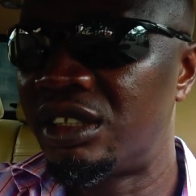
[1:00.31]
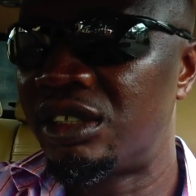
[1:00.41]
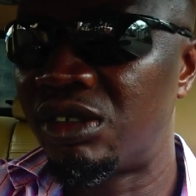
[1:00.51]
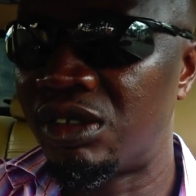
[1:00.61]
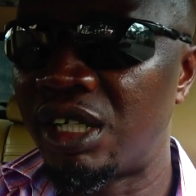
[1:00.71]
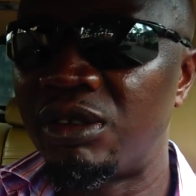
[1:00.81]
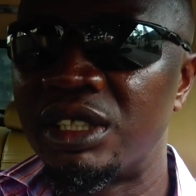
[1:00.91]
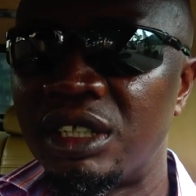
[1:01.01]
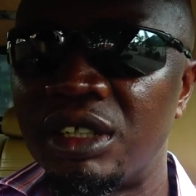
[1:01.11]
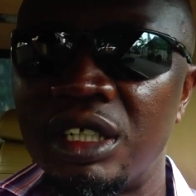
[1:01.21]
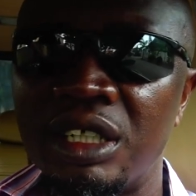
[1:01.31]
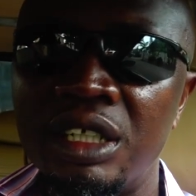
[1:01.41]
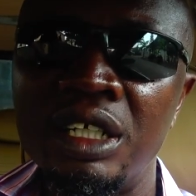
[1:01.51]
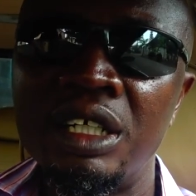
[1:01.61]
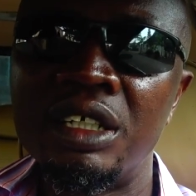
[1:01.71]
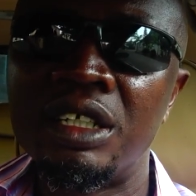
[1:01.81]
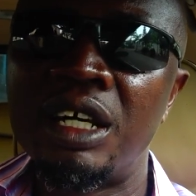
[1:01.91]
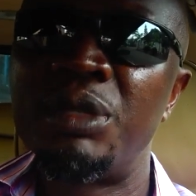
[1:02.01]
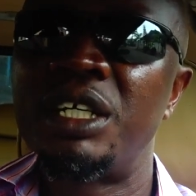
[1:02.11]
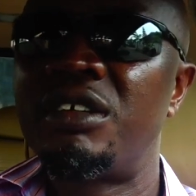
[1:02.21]
so I was okay,
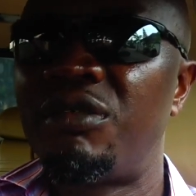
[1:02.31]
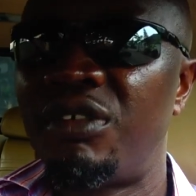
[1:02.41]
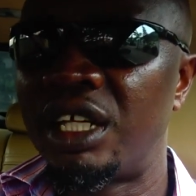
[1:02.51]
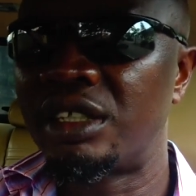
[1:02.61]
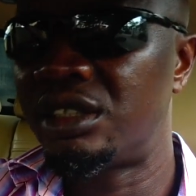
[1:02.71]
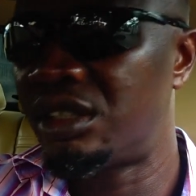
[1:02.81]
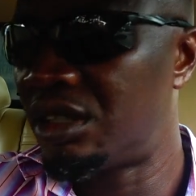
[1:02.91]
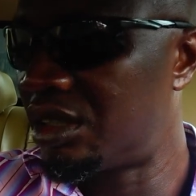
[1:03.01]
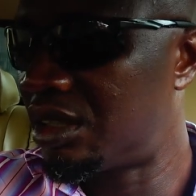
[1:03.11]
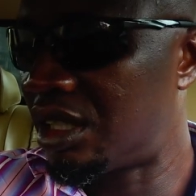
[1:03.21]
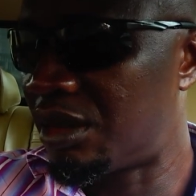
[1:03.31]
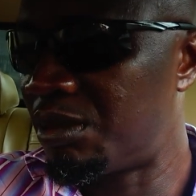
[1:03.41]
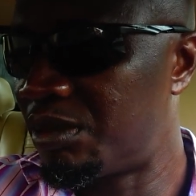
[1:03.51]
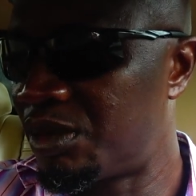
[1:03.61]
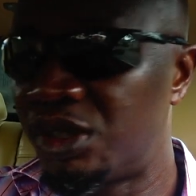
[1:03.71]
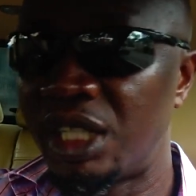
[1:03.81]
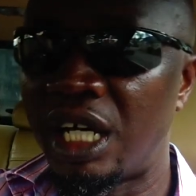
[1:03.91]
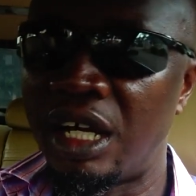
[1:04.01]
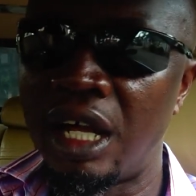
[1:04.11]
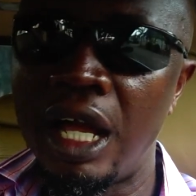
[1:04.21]
let me inflate them, put
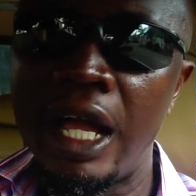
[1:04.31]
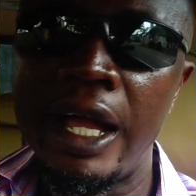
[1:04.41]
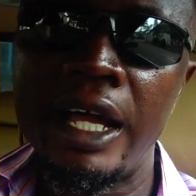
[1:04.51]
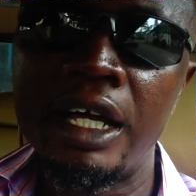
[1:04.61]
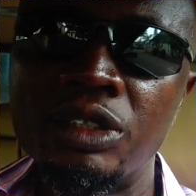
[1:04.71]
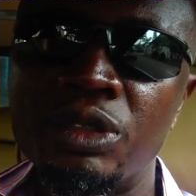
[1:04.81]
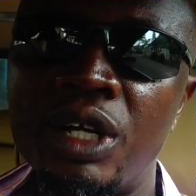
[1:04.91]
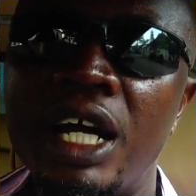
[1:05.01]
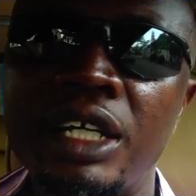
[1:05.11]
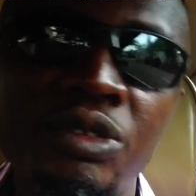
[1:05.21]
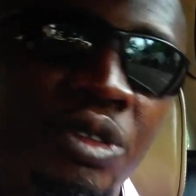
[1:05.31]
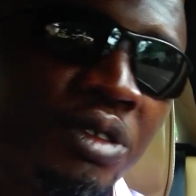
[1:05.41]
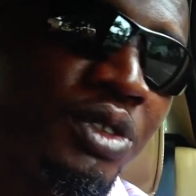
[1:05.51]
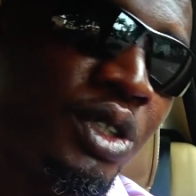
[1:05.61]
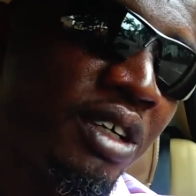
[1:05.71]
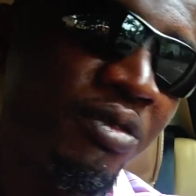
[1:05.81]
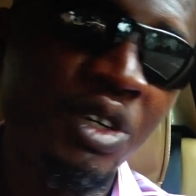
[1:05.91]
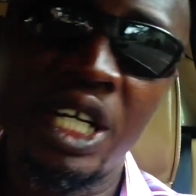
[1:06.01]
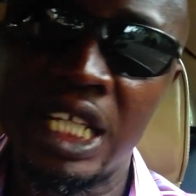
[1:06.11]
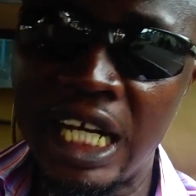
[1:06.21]
air. So I drove to a
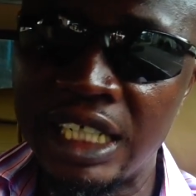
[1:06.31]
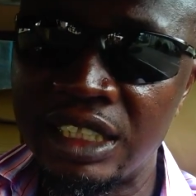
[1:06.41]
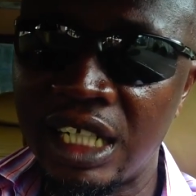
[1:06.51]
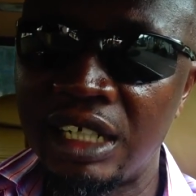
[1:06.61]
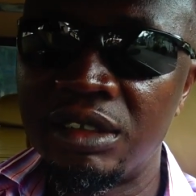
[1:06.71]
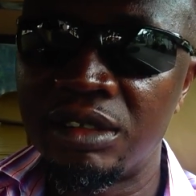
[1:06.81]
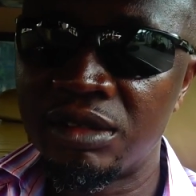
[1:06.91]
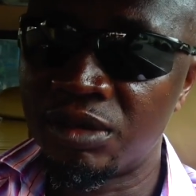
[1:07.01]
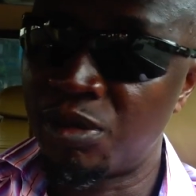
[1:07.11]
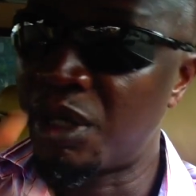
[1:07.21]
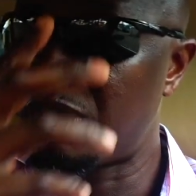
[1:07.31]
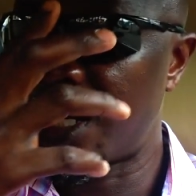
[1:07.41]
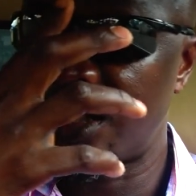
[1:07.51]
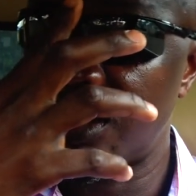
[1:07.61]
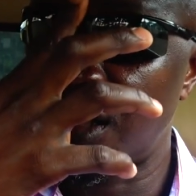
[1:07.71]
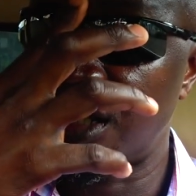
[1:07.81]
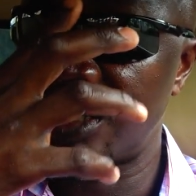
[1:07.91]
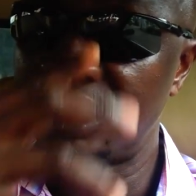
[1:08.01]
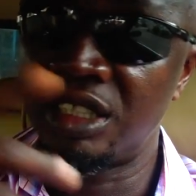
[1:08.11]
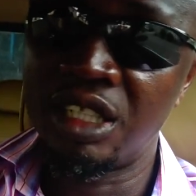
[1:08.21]
vulcanizer. Remember,
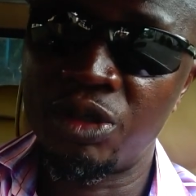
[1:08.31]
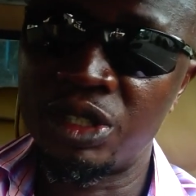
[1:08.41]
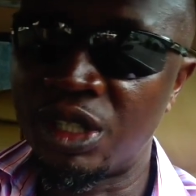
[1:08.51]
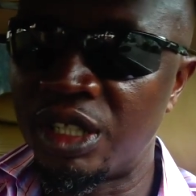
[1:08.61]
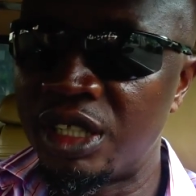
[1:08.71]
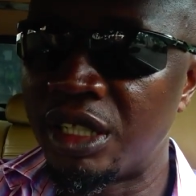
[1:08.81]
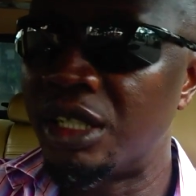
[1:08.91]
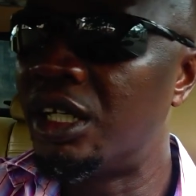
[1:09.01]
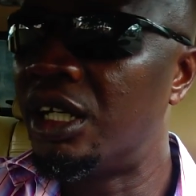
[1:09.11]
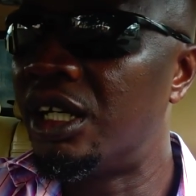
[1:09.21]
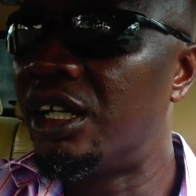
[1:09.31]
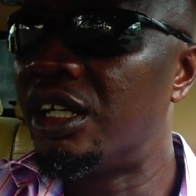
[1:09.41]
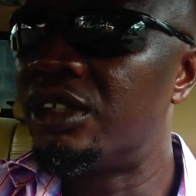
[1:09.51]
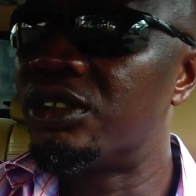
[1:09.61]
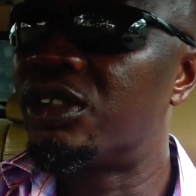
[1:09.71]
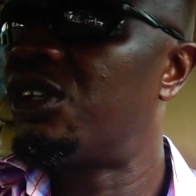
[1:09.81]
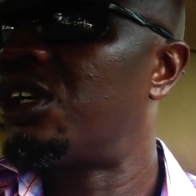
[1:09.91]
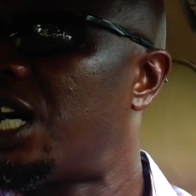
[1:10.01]
yesterday was Sunday. So